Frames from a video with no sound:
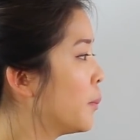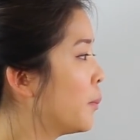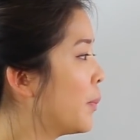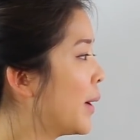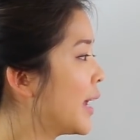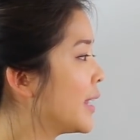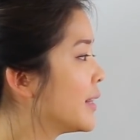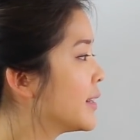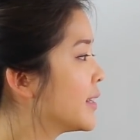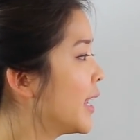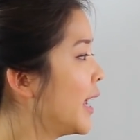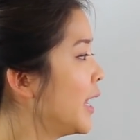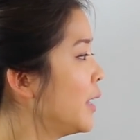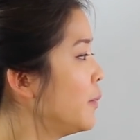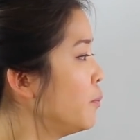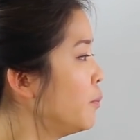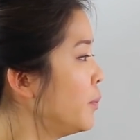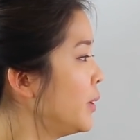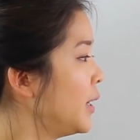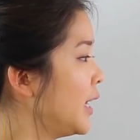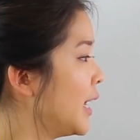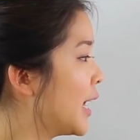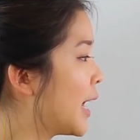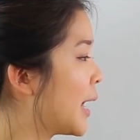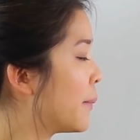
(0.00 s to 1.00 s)
By 10
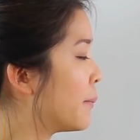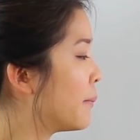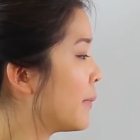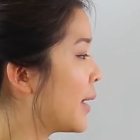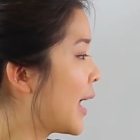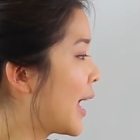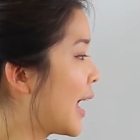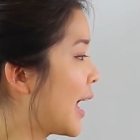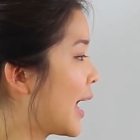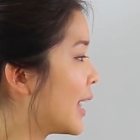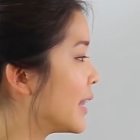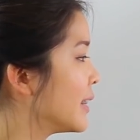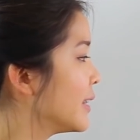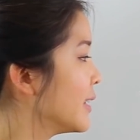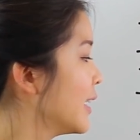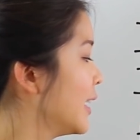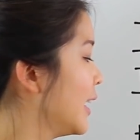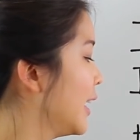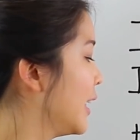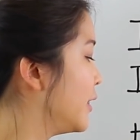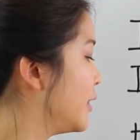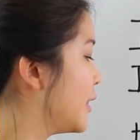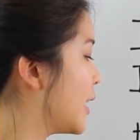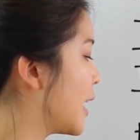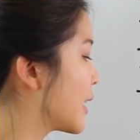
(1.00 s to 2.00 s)
p.m. and
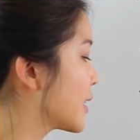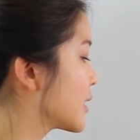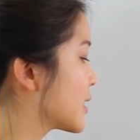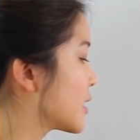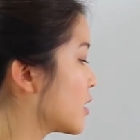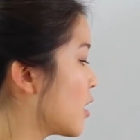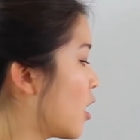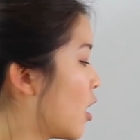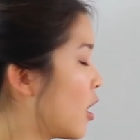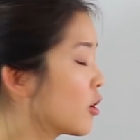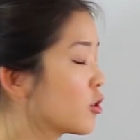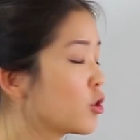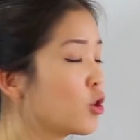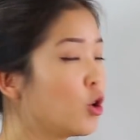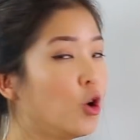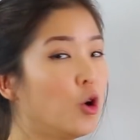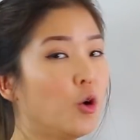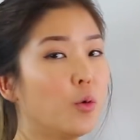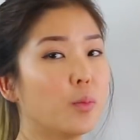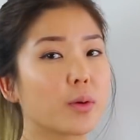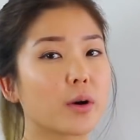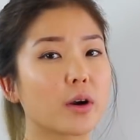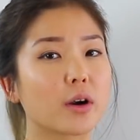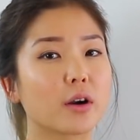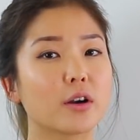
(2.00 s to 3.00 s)
next
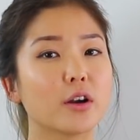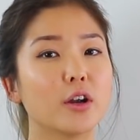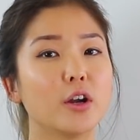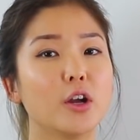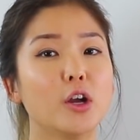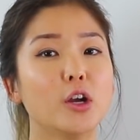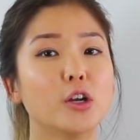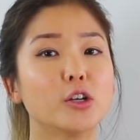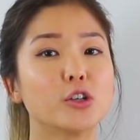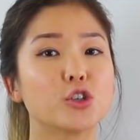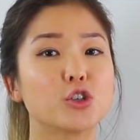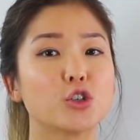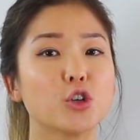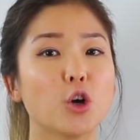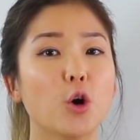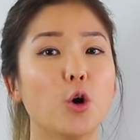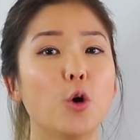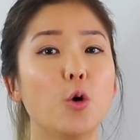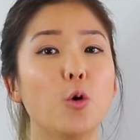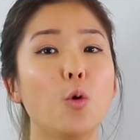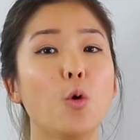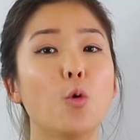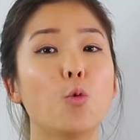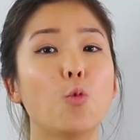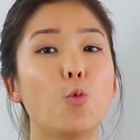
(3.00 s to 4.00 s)
October
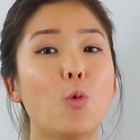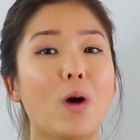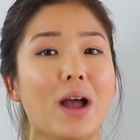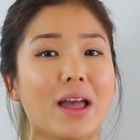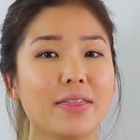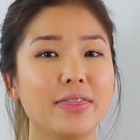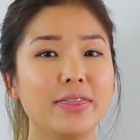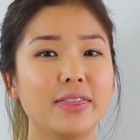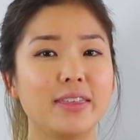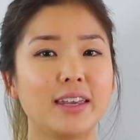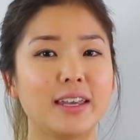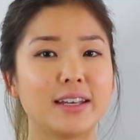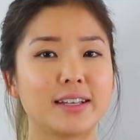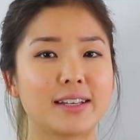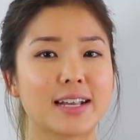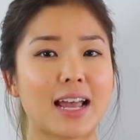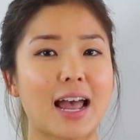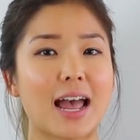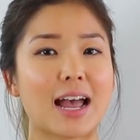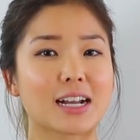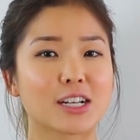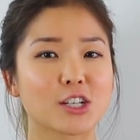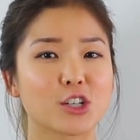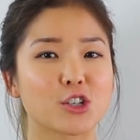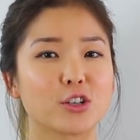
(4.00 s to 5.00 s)
show when these
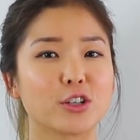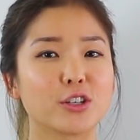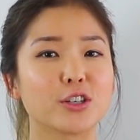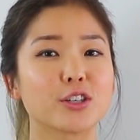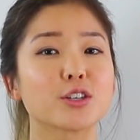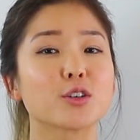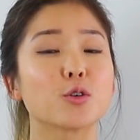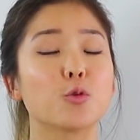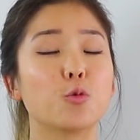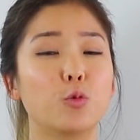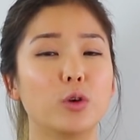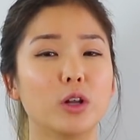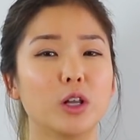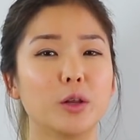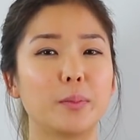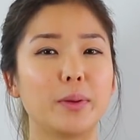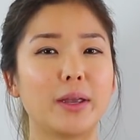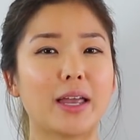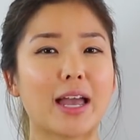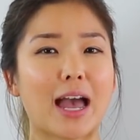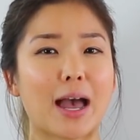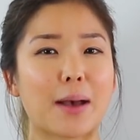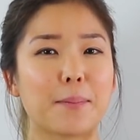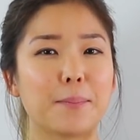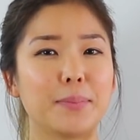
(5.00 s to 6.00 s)
actions will be
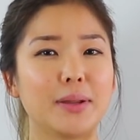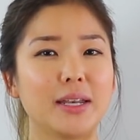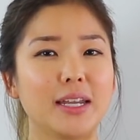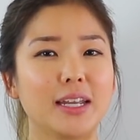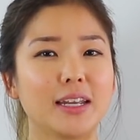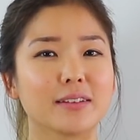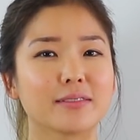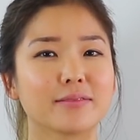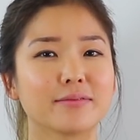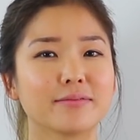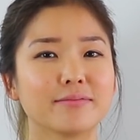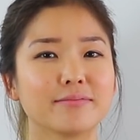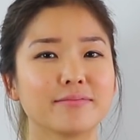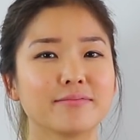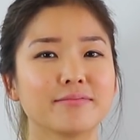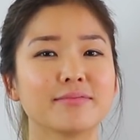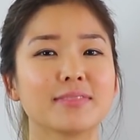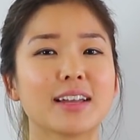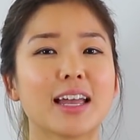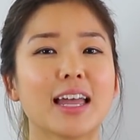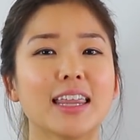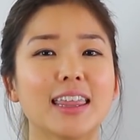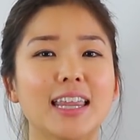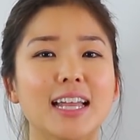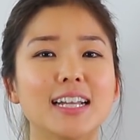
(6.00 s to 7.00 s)
happening.
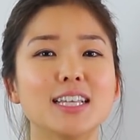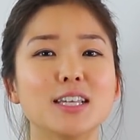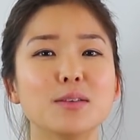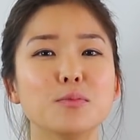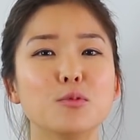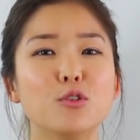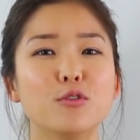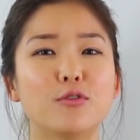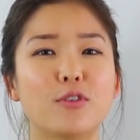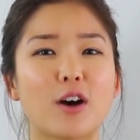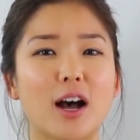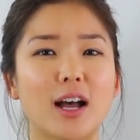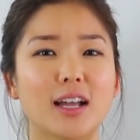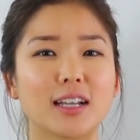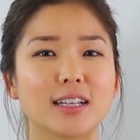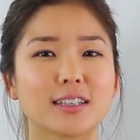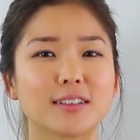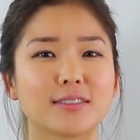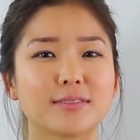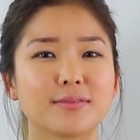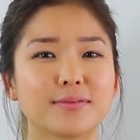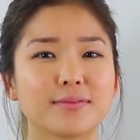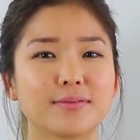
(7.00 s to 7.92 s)
Let's move on.